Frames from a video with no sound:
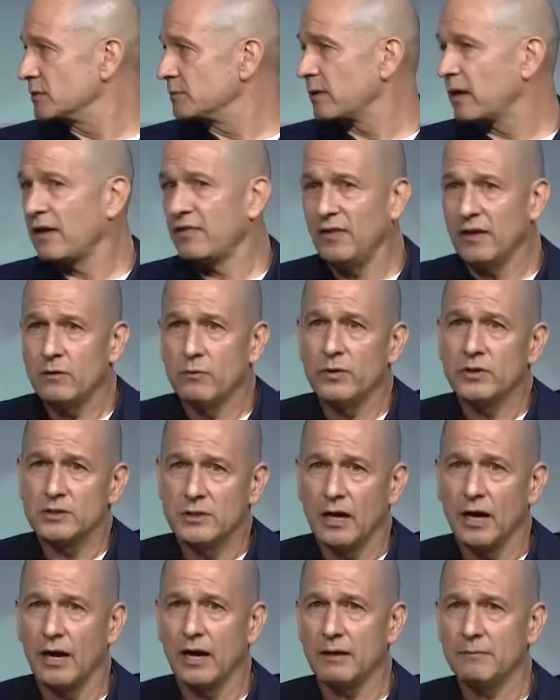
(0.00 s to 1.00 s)
But I think with
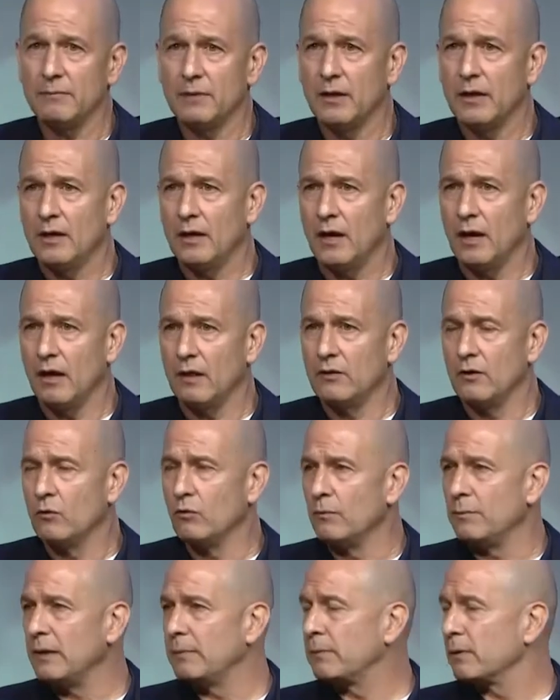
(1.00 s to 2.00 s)
time, there will
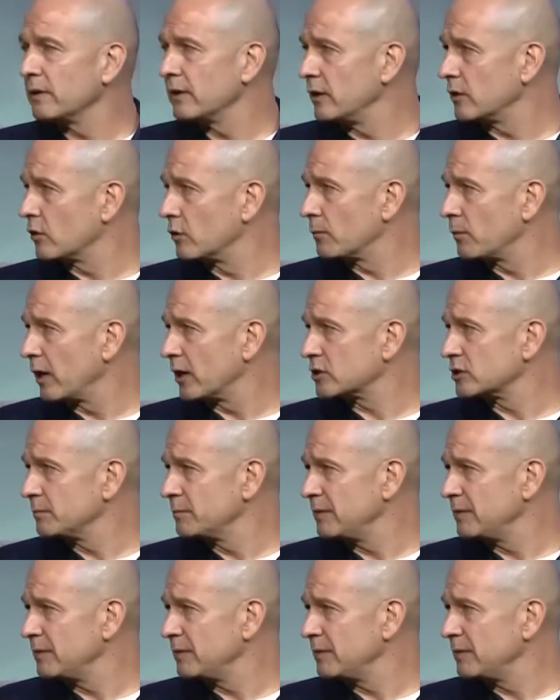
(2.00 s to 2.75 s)
be political pressure. But